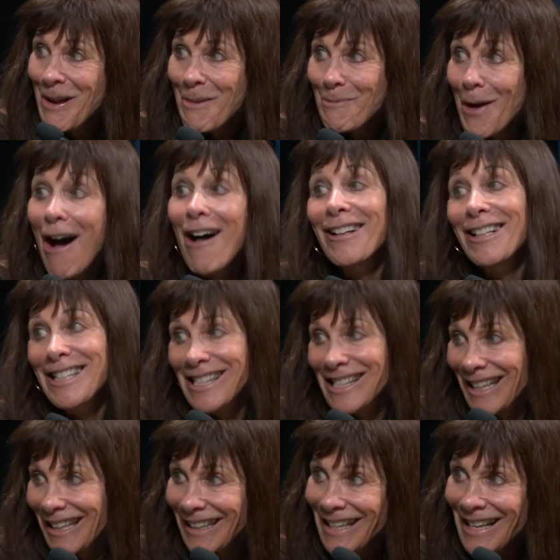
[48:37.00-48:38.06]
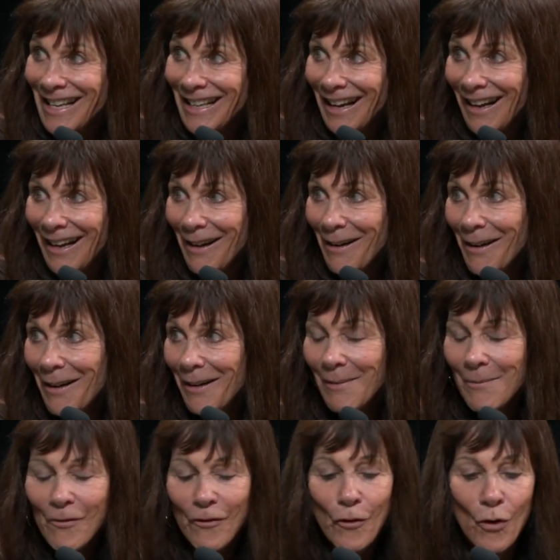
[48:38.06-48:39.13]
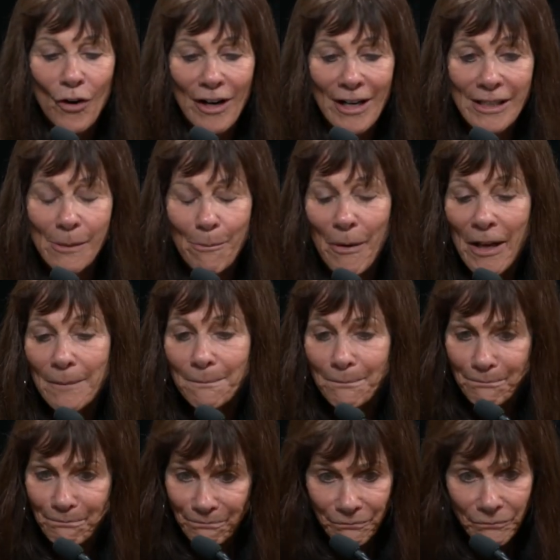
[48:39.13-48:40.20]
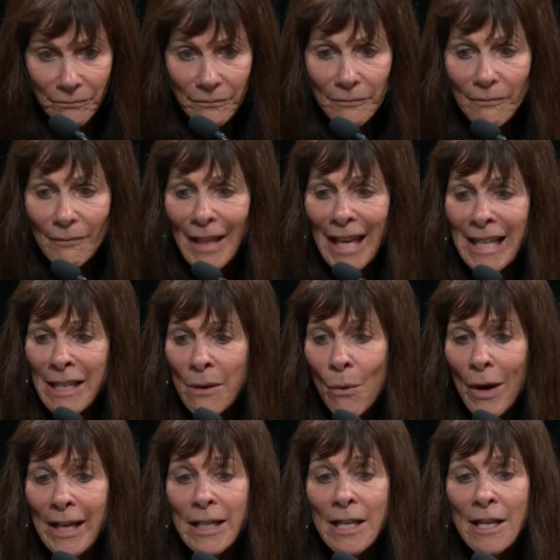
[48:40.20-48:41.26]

policy uh, for us. But anyway,